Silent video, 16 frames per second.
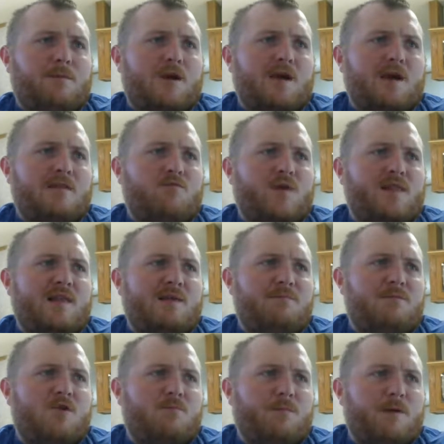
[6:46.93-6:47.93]
bookends with the
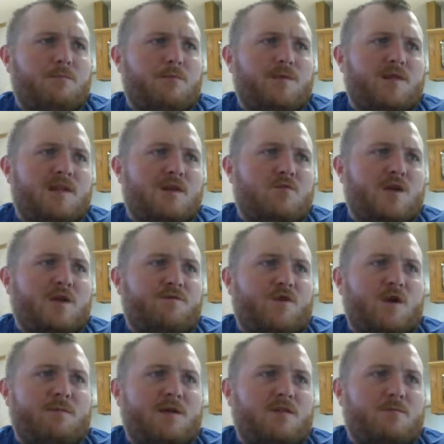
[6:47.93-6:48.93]
newspaper presented what I
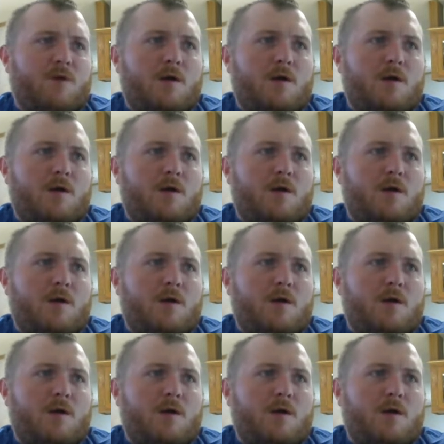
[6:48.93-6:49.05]
framed as a